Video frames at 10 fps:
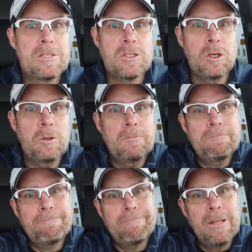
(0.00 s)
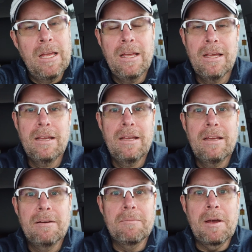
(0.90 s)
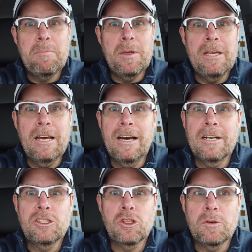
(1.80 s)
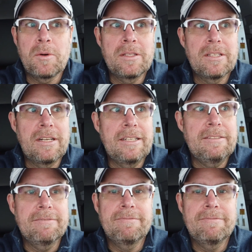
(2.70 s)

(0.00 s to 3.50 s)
So might be a uh, short run tonight.